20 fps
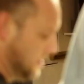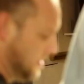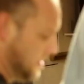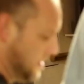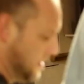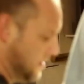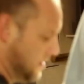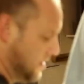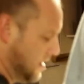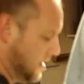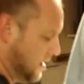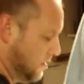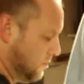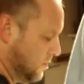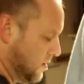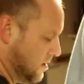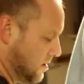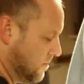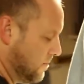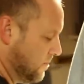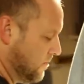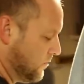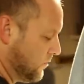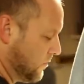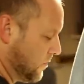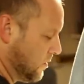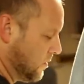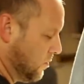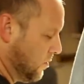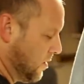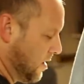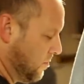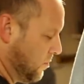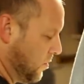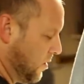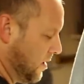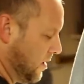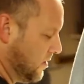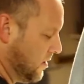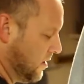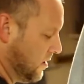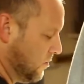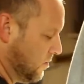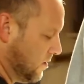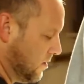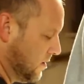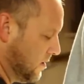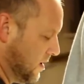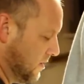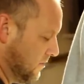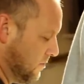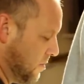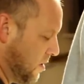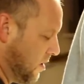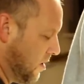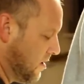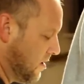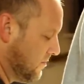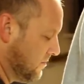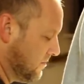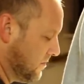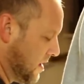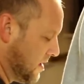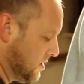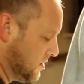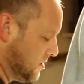on God loving you, you understanding that God loves